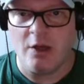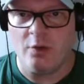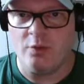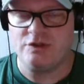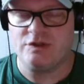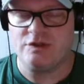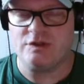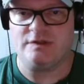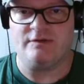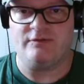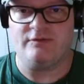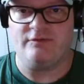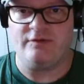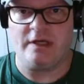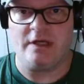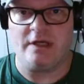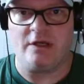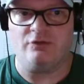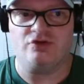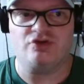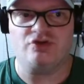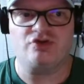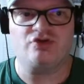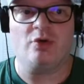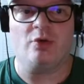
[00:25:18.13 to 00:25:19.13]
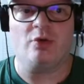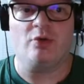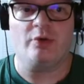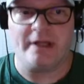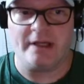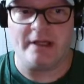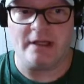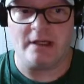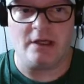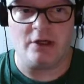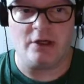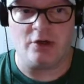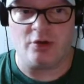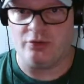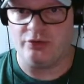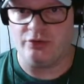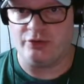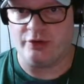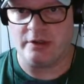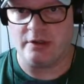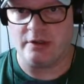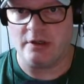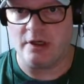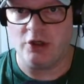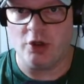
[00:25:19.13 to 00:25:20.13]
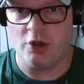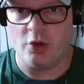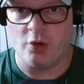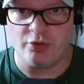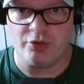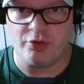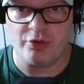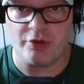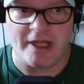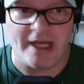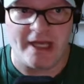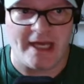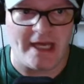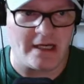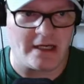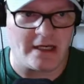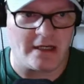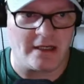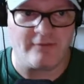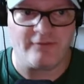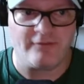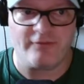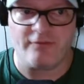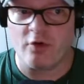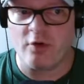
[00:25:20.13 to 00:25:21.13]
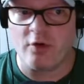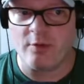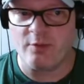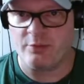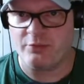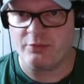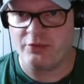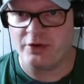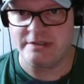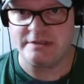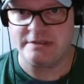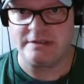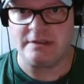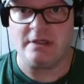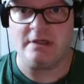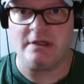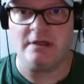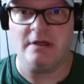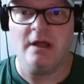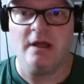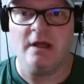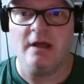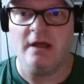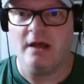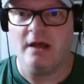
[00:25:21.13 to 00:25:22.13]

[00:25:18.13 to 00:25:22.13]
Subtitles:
which is a video trolling an older candidate, former president,